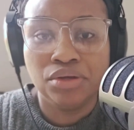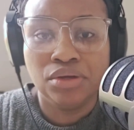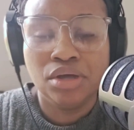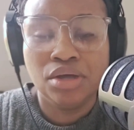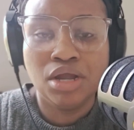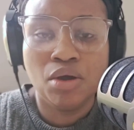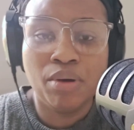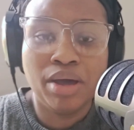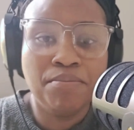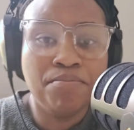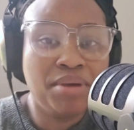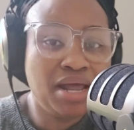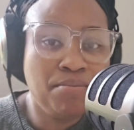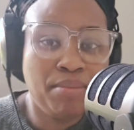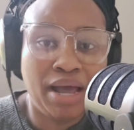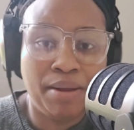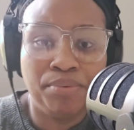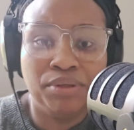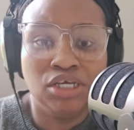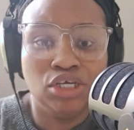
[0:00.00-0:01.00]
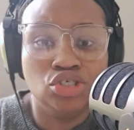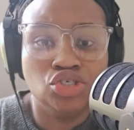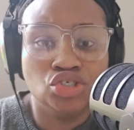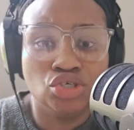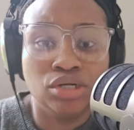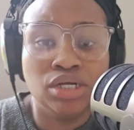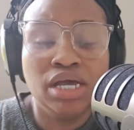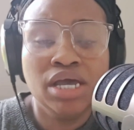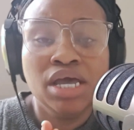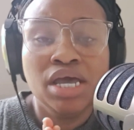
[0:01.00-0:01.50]
Now, I made my
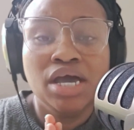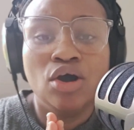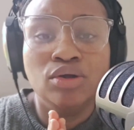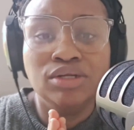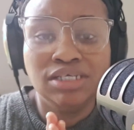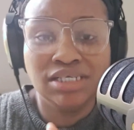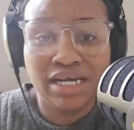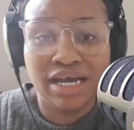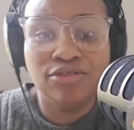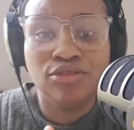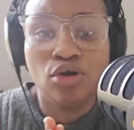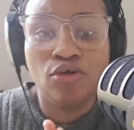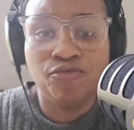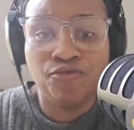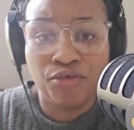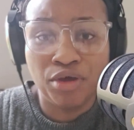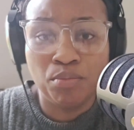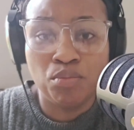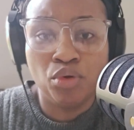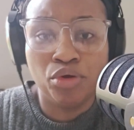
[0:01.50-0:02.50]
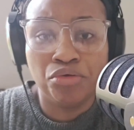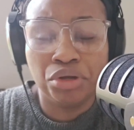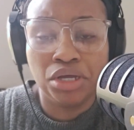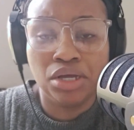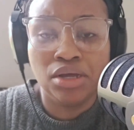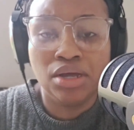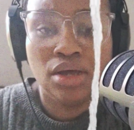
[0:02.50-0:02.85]
application on the 9th of February.